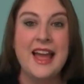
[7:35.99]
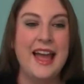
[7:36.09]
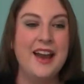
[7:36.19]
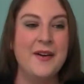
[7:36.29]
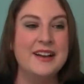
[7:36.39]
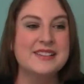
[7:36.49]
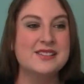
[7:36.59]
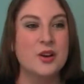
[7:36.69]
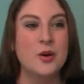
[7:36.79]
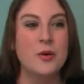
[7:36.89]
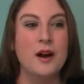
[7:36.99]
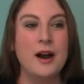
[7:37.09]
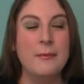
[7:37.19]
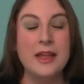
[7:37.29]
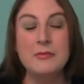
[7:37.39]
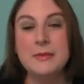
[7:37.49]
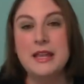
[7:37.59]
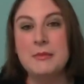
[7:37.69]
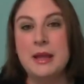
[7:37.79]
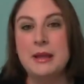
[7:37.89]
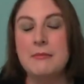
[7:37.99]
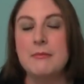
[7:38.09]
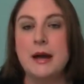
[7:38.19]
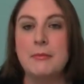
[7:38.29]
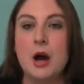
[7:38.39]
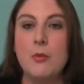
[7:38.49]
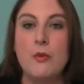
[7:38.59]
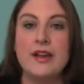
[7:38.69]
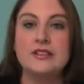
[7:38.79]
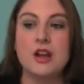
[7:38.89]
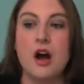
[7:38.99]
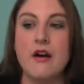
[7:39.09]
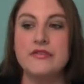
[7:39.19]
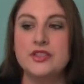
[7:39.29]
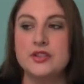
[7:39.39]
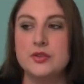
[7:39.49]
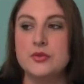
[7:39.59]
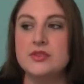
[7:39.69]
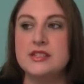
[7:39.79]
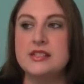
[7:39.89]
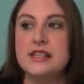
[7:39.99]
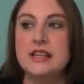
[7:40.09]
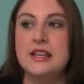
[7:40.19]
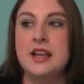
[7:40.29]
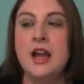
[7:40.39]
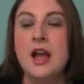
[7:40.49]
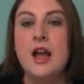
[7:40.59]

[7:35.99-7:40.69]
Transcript: Anyway, so um, then me and my, my mom went off to see